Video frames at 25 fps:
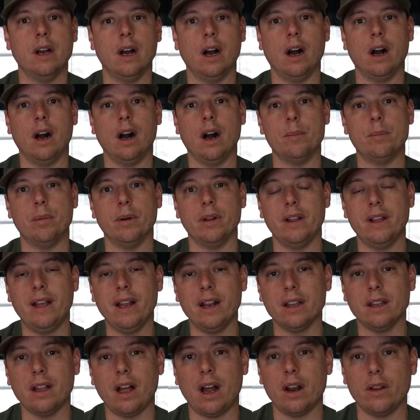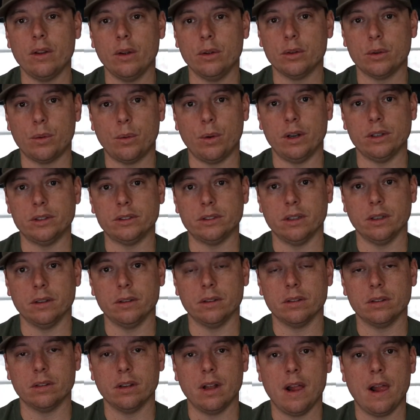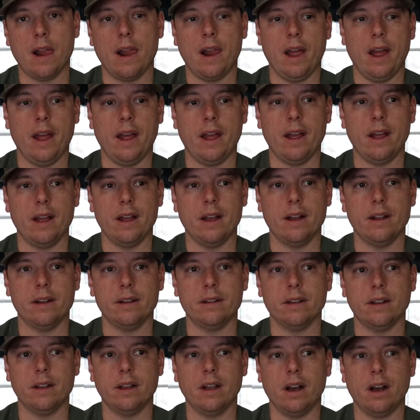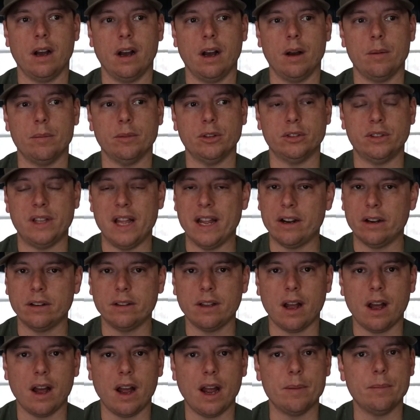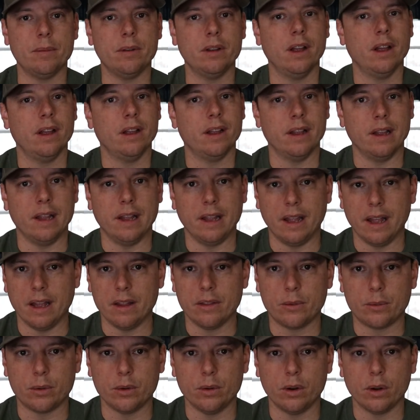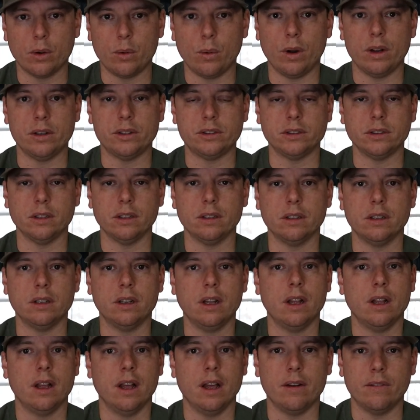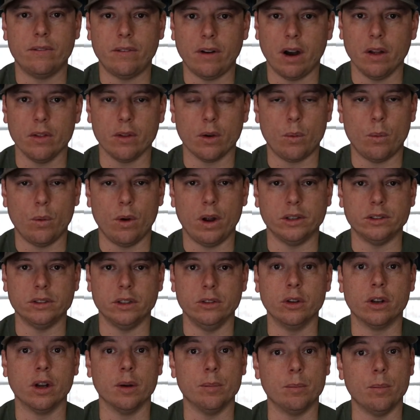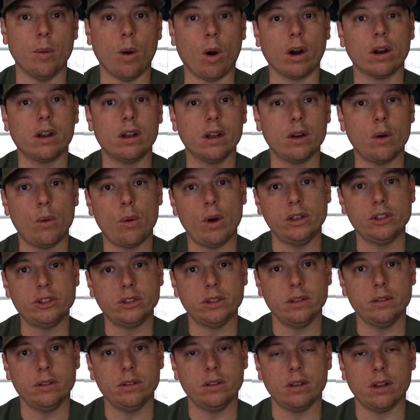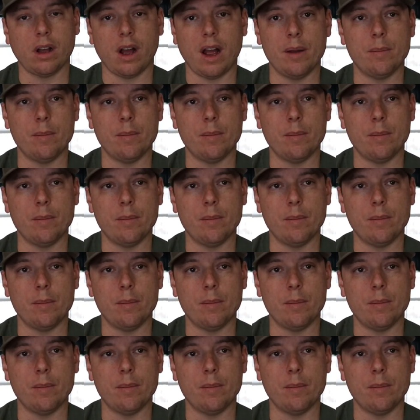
Uh, but you get a lot of those questions, and um, just take your time and get through the question and follow the question. You can mark questions.